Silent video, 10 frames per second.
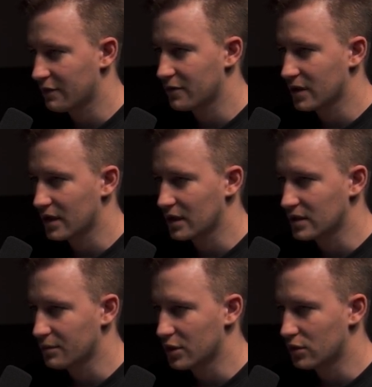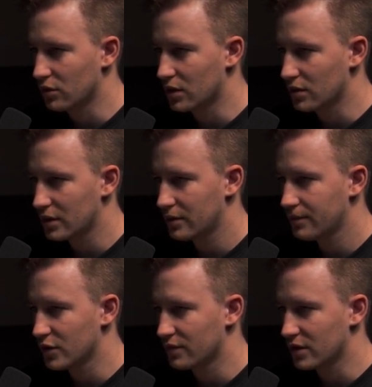I feel like it's a bit too early,
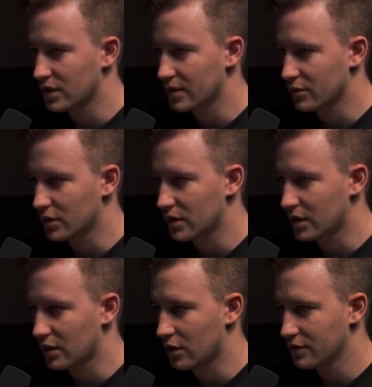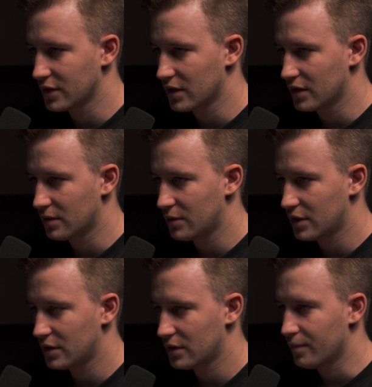so for this I'm gonna offset it a
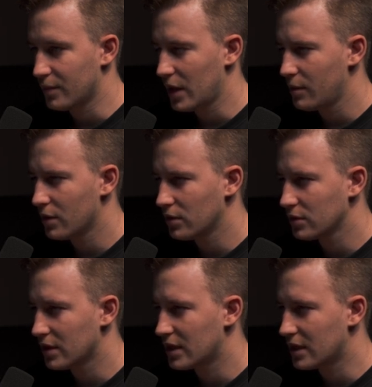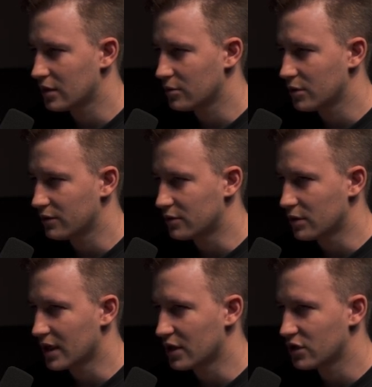bit. Maybe also adding a little bit of
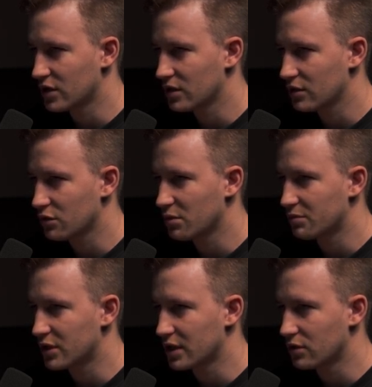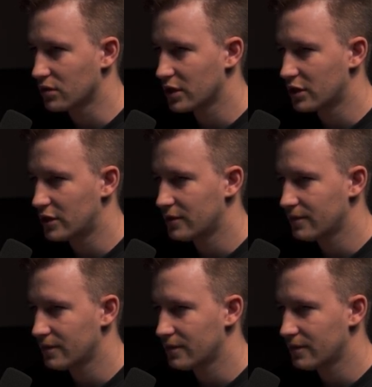rotation could be pretty cool here.